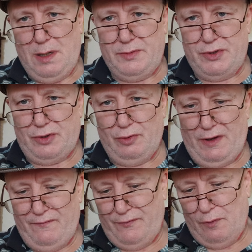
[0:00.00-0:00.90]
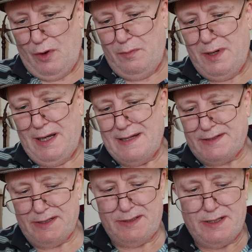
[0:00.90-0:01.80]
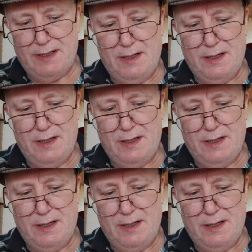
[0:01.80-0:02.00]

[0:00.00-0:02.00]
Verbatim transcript: just looking through all my letters